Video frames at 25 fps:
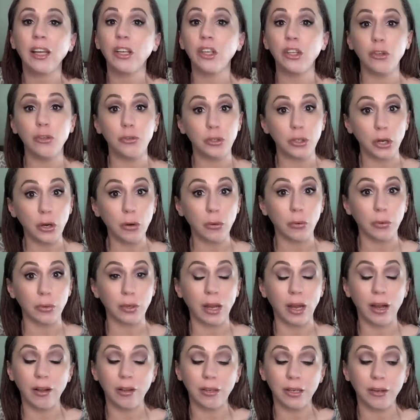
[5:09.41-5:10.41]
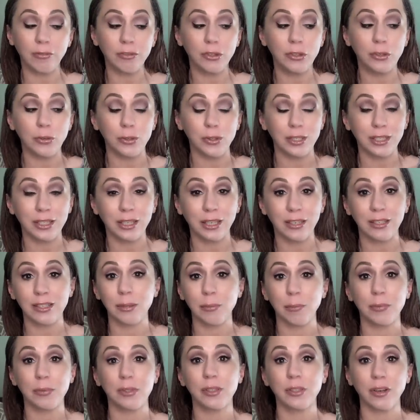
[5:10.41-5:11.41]
You don't. All you have to do is click
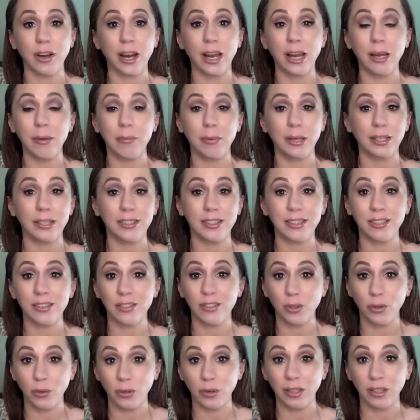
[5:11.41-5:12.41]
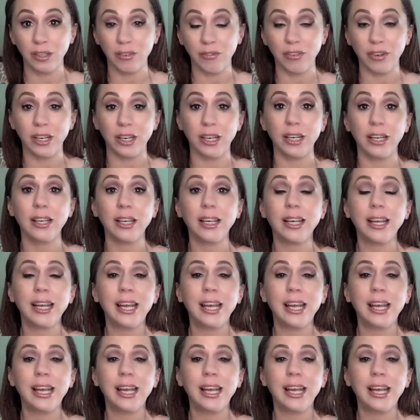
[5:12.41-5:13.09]
subscribe. It's totally free.